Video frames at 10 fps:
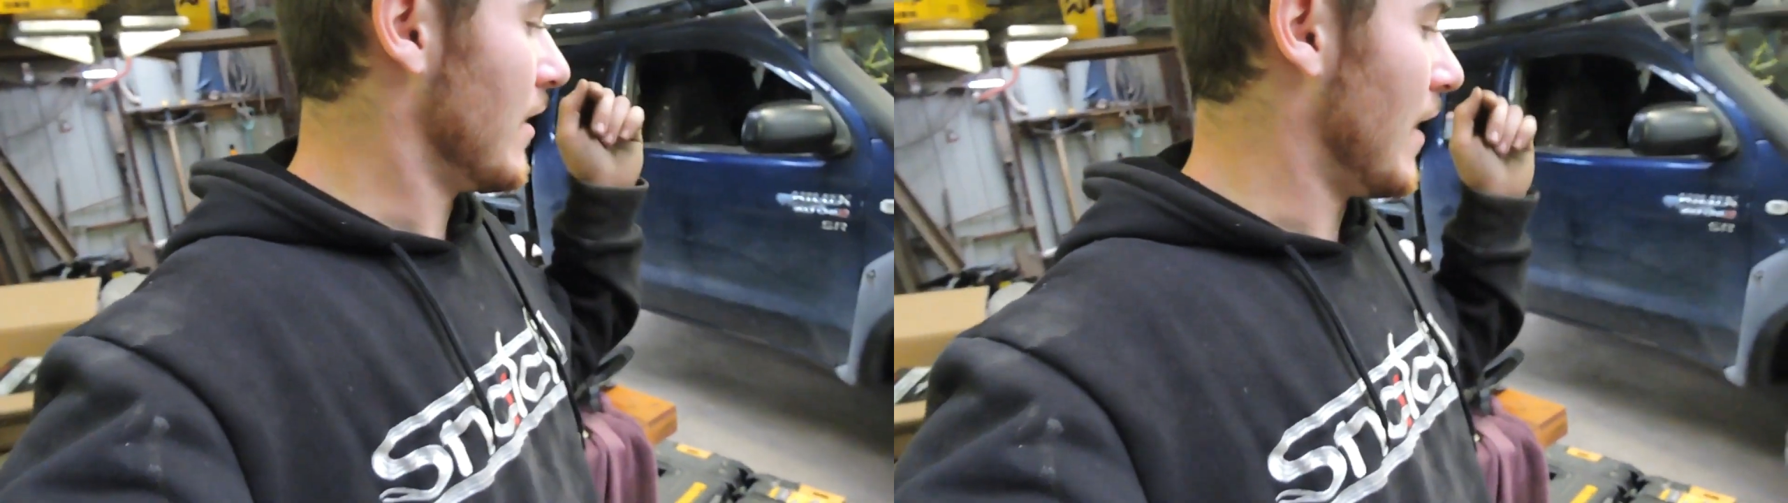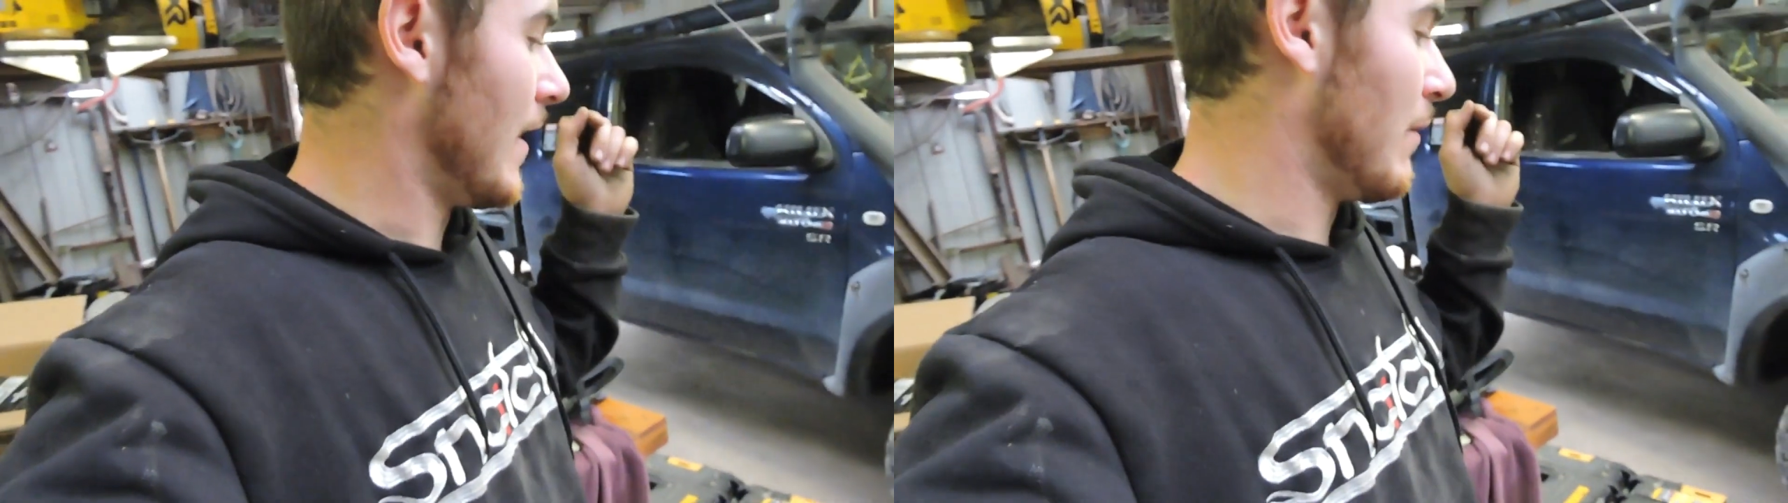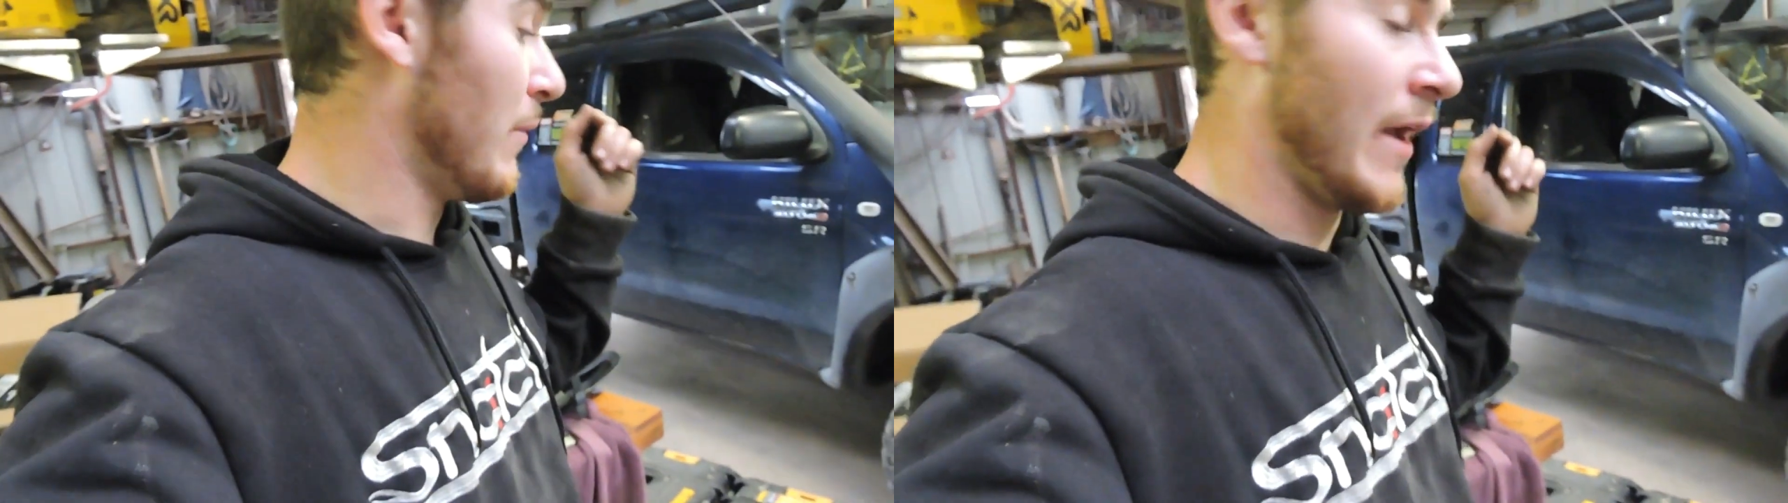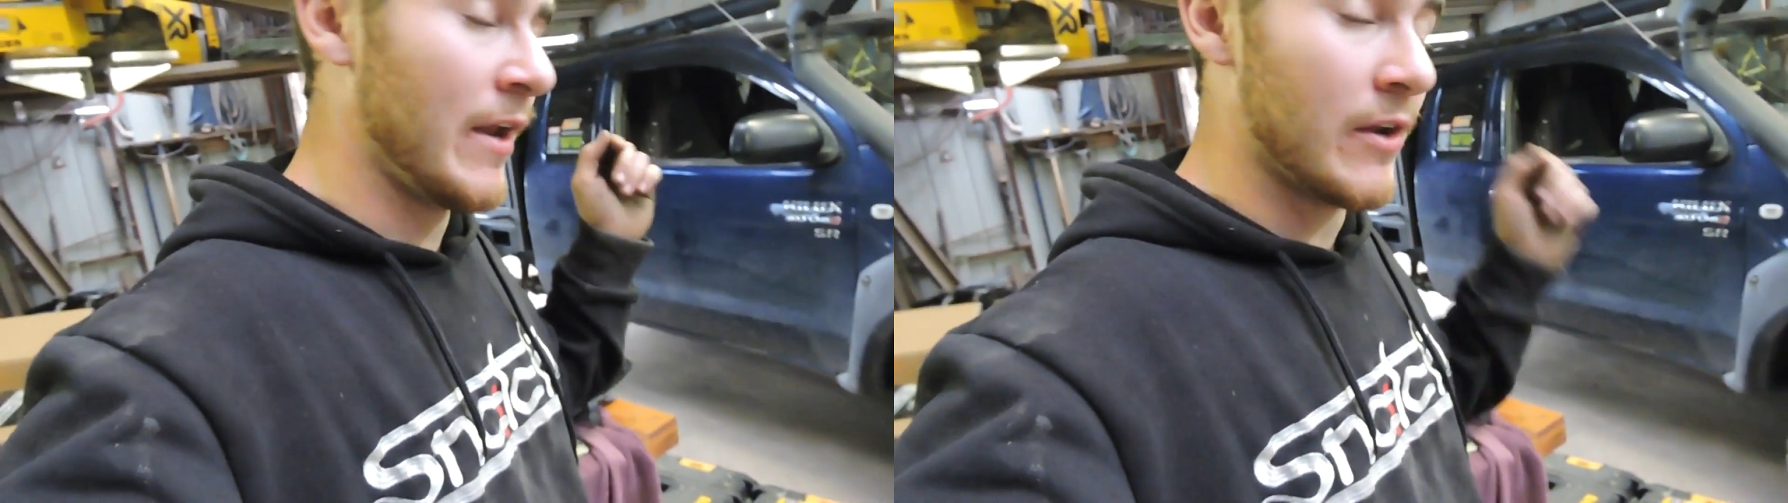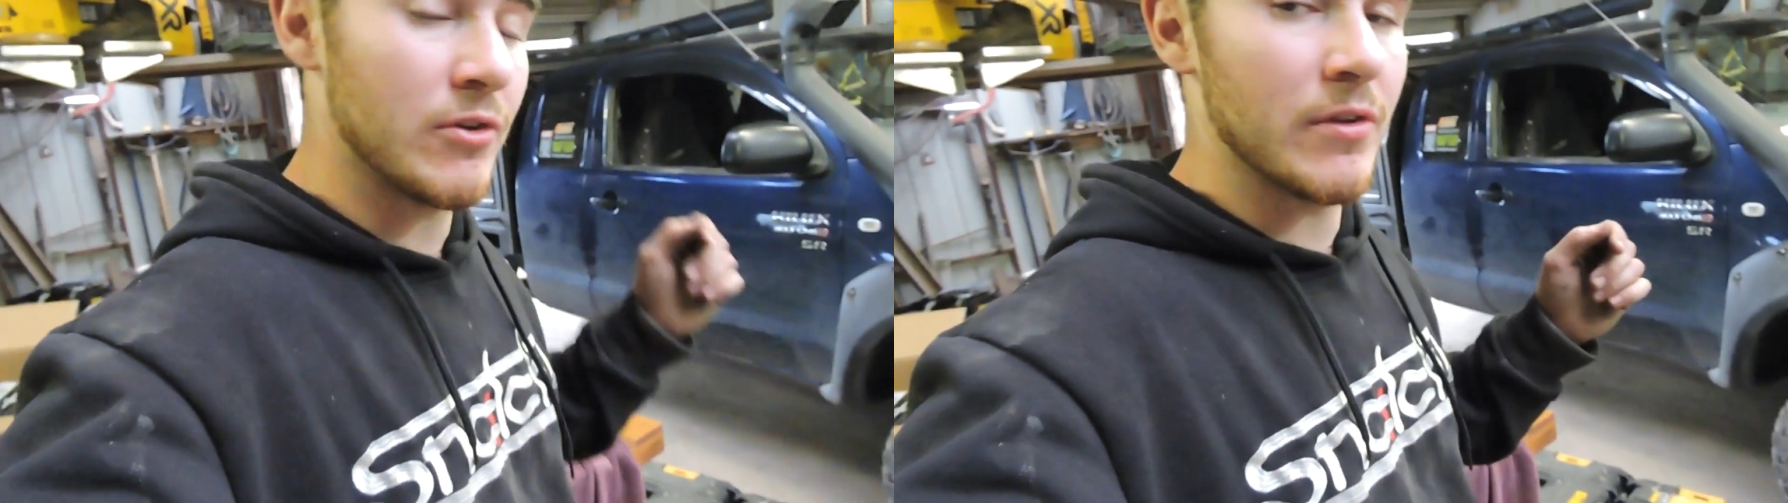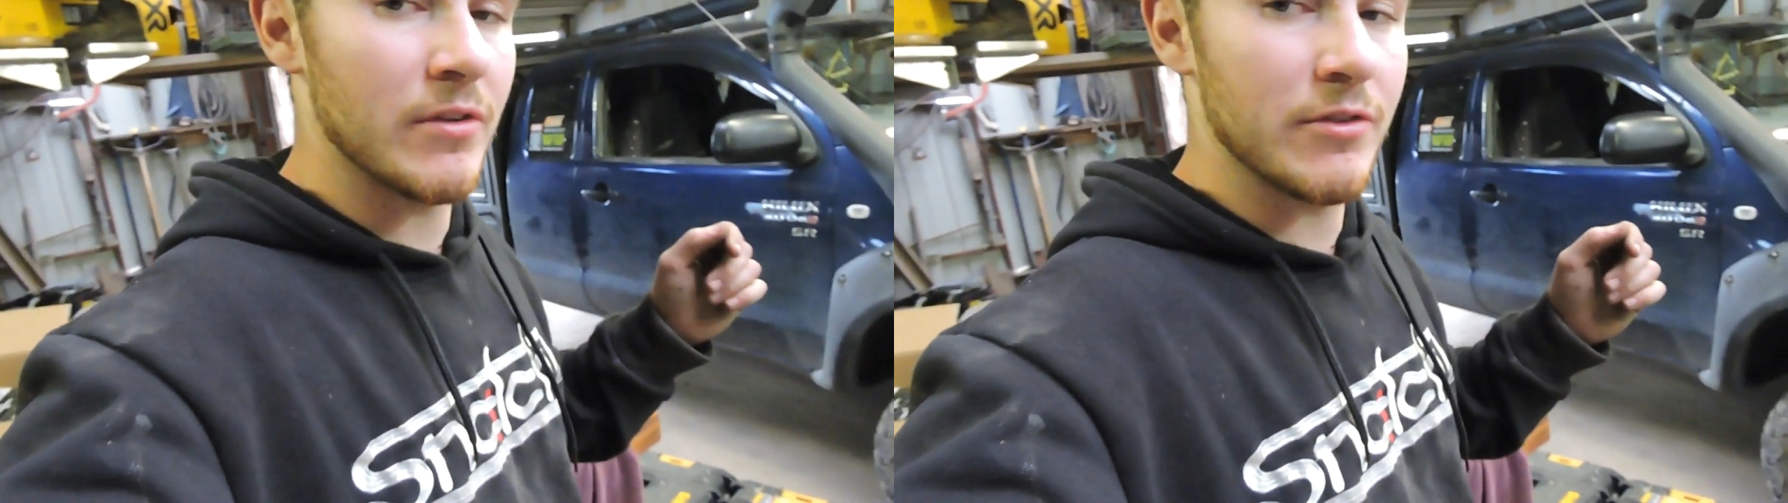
and I knew this